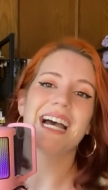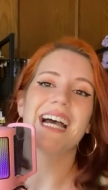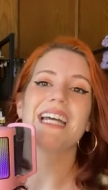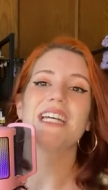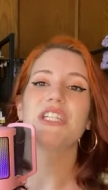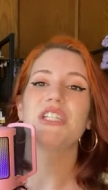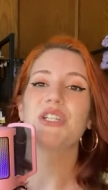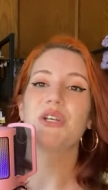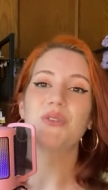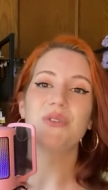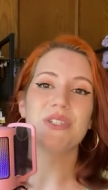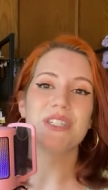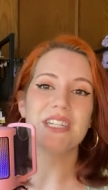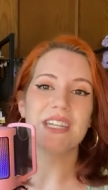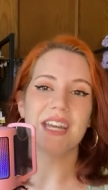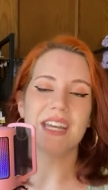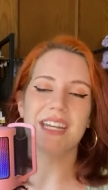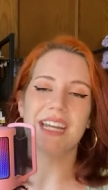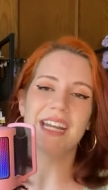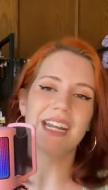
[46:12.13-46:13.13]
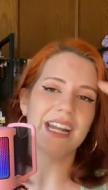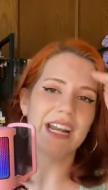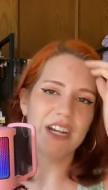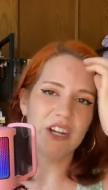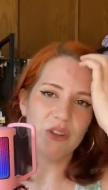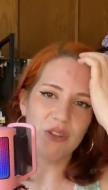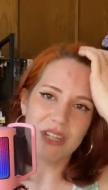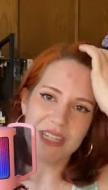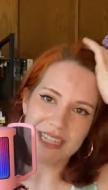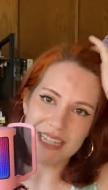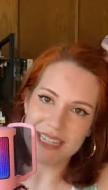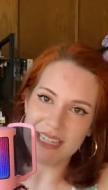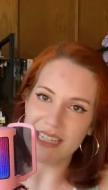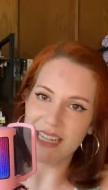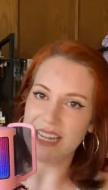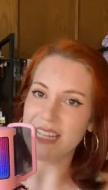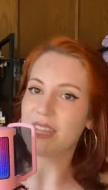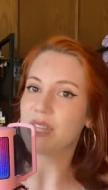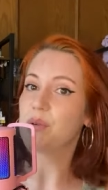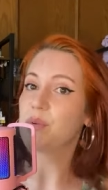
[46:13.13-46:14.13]
I associate it, and I know this isn't
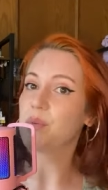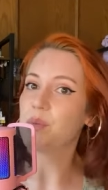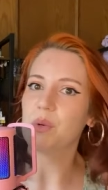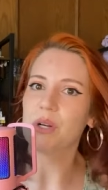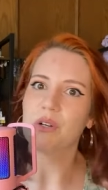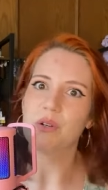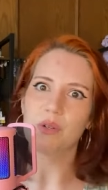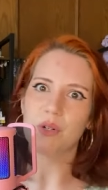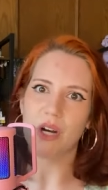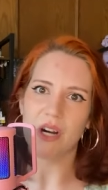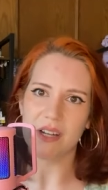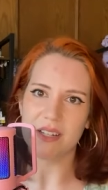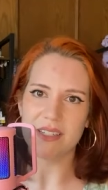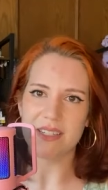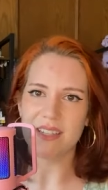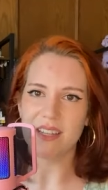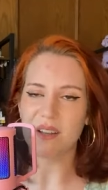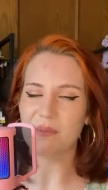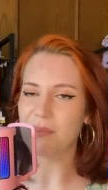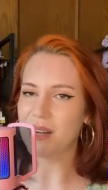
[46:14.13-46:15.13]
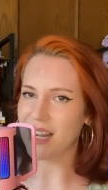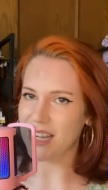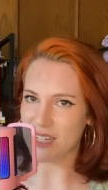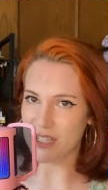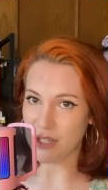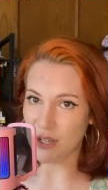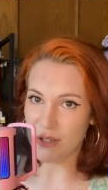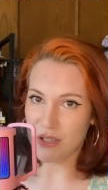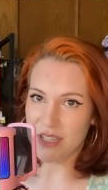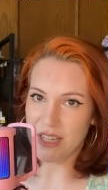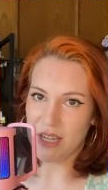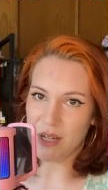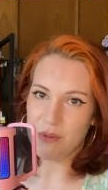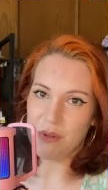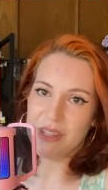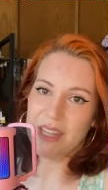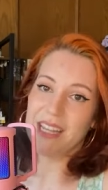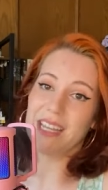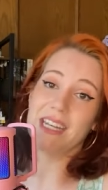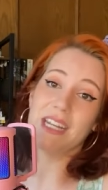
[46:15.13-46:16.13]
like the real concept, but I associate it
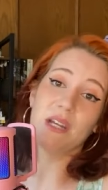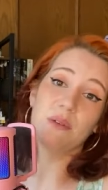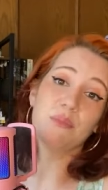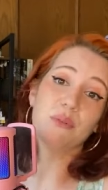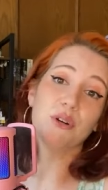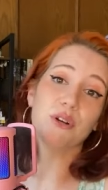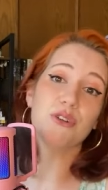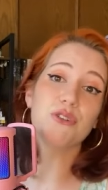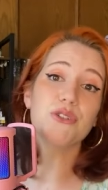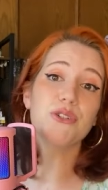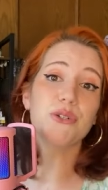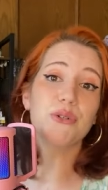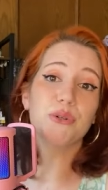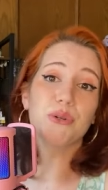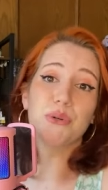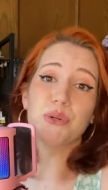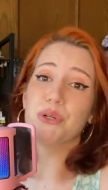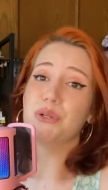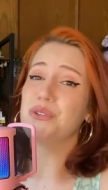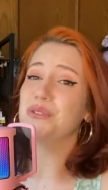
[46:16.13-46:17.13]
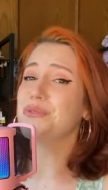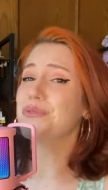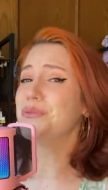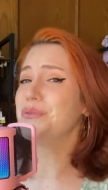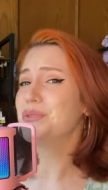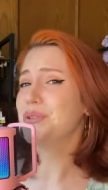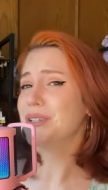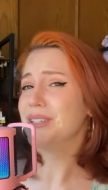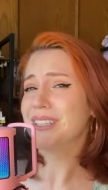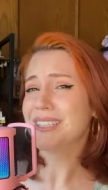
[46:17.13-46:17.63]
with like an Emperor's New Groove